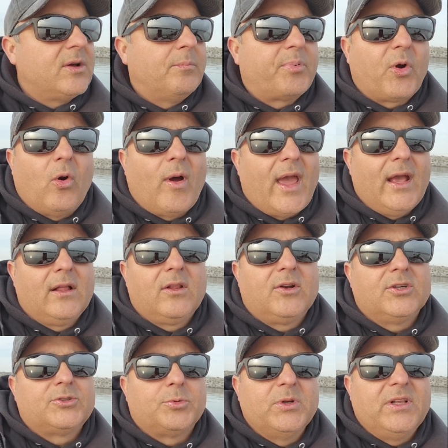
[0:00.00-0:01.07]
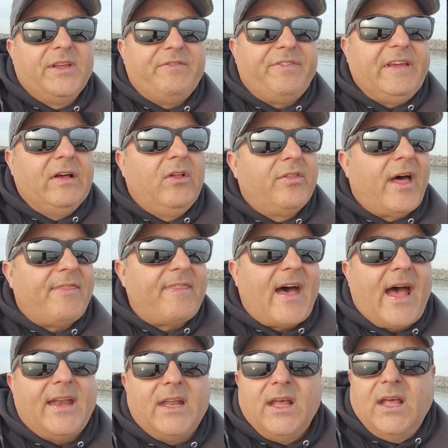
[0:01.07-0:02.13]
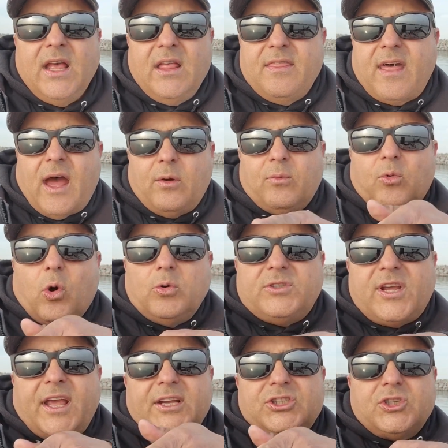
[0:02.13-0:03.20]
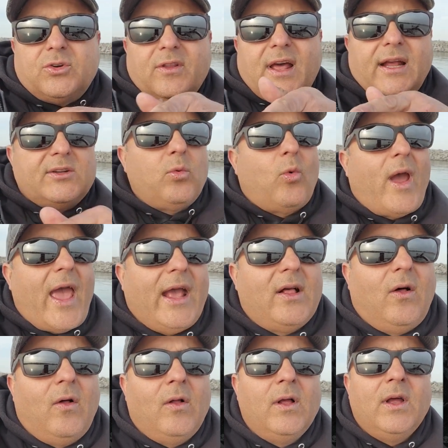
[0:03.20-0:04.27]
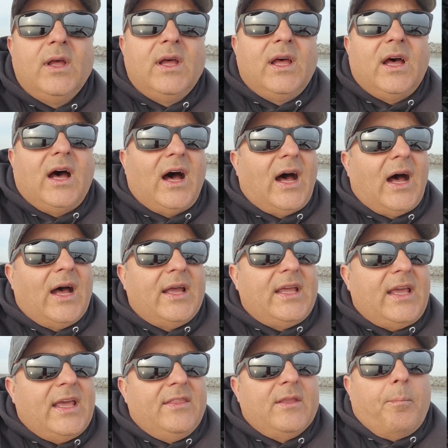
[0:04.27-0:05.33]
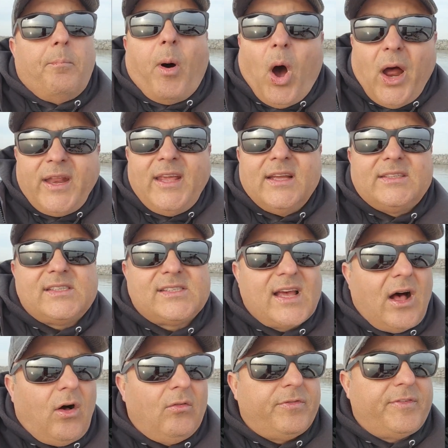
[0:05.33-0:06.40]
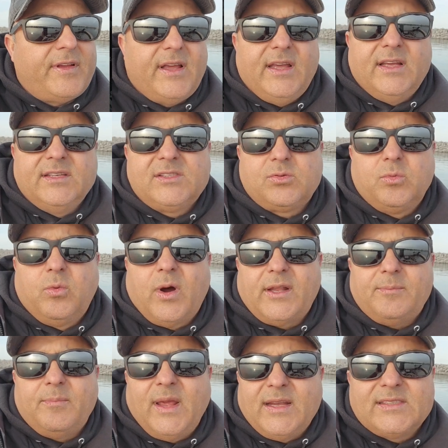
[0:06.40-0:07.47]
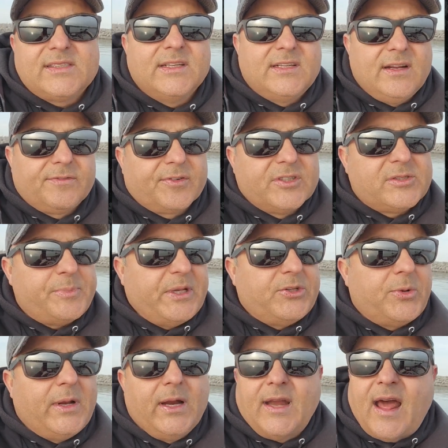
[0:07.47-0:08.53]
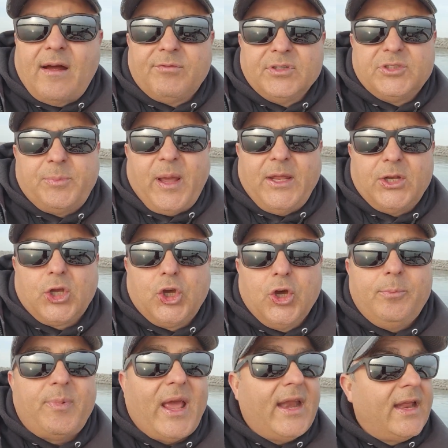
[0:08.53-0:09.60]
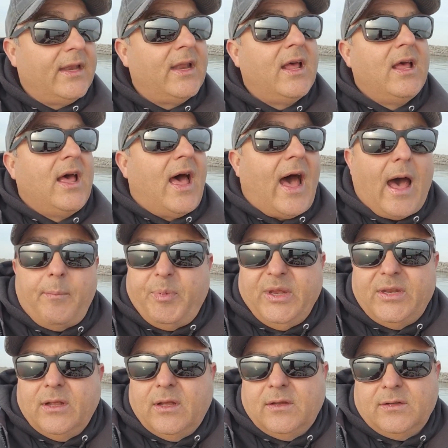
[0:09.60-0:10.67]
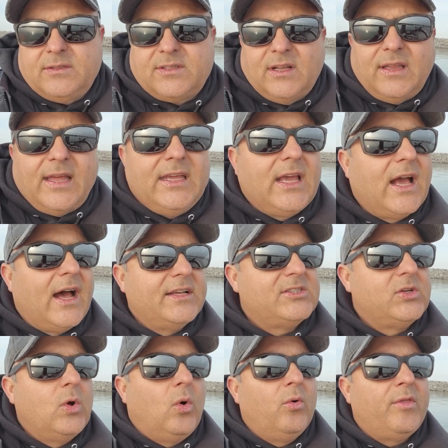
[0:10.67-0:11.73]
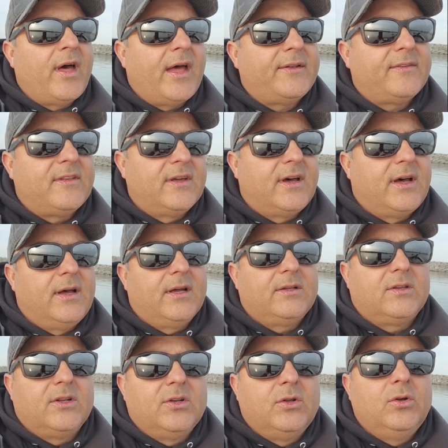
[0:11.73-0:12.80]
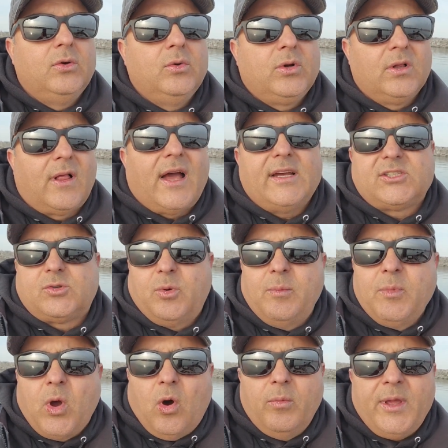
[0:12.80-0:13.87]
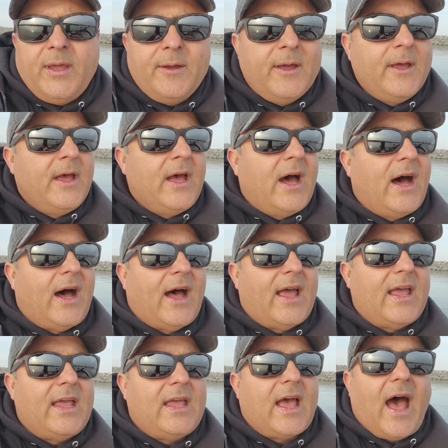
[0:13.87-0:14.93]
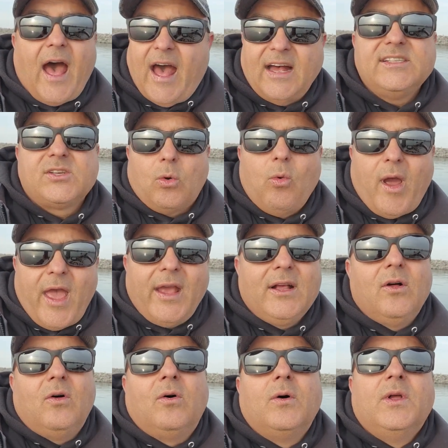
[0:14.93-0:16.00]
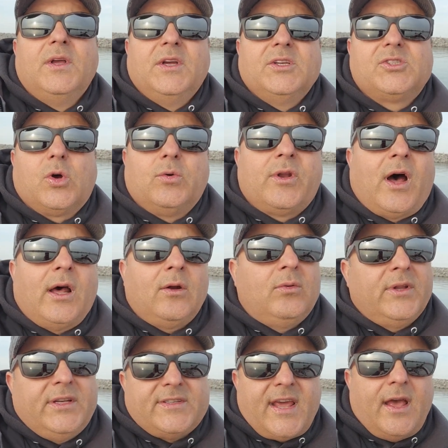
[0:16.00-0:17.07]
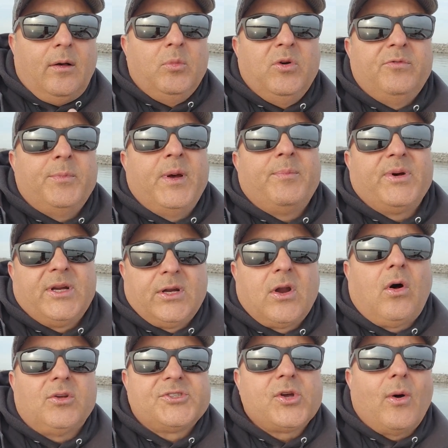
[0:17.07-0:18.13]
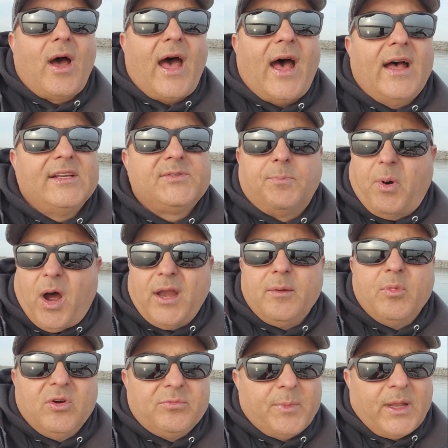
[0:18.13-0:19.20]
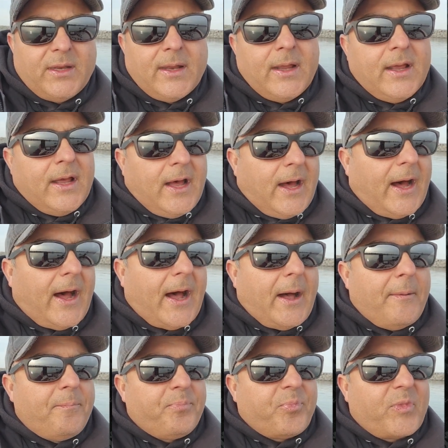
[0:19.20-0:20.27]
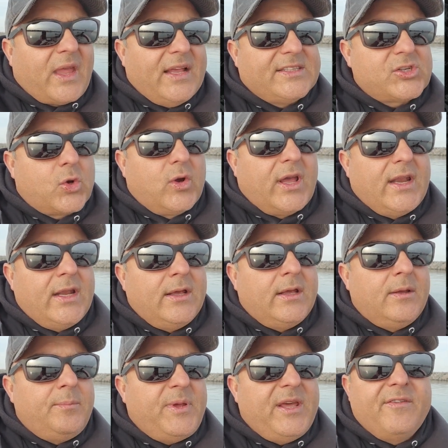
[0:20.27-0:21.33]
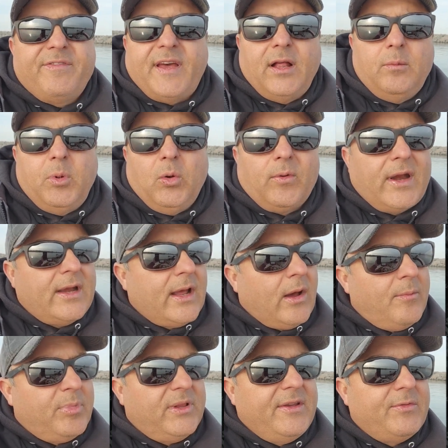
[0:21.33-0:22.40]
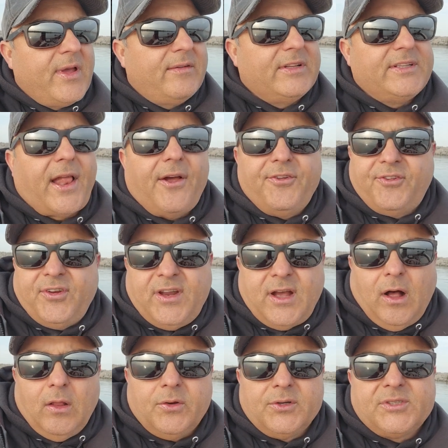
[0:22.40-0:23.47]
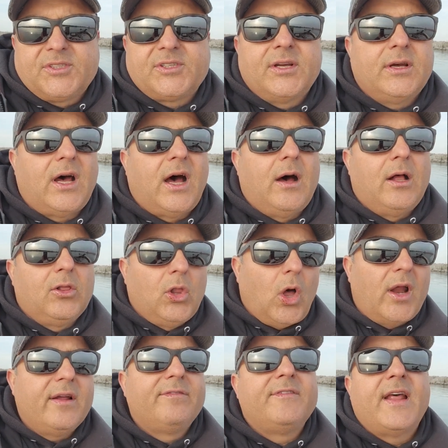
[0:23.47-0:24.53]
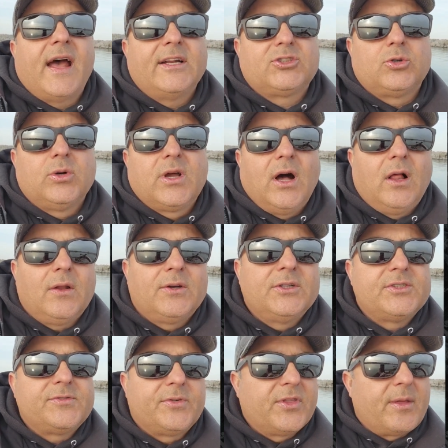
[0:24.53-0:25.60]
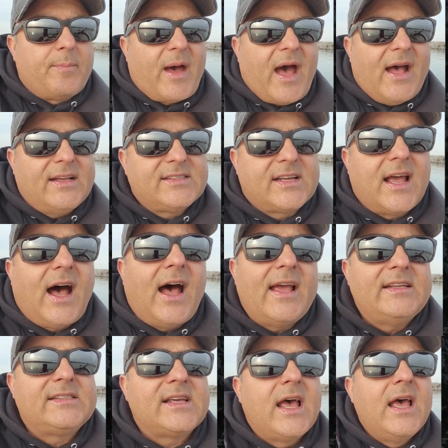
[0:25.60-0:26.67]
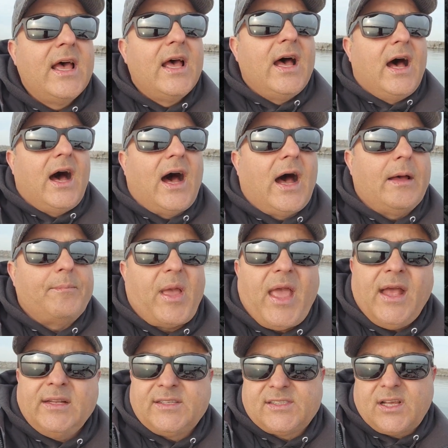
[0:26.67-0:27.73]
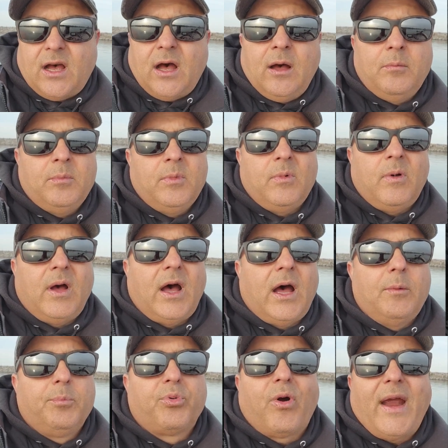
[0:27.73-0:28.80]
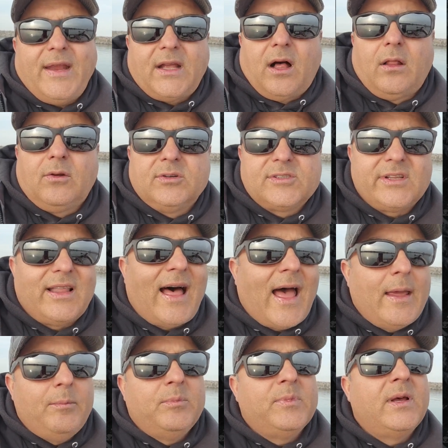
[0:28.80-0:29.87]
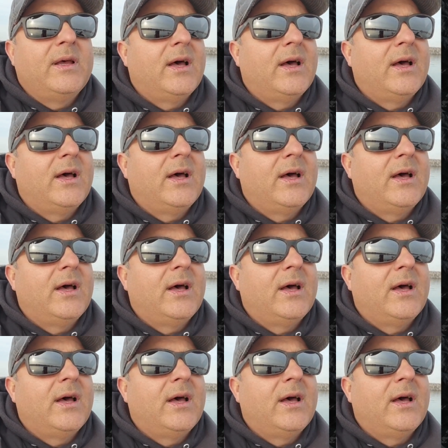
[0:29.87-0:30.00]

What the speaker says: pro anglers really feel that rotation or that waggle in the body itself is what makes the difference between an average bait and a good bait. And happy to let you guys know that the new Goliath Swim-Goby has a waggle. So not only tail movement, but it also has body movement. It's gonna be available right now. I believe we have a dozen colors, a lot of natural colors for the bass guys, and some bright colors, lime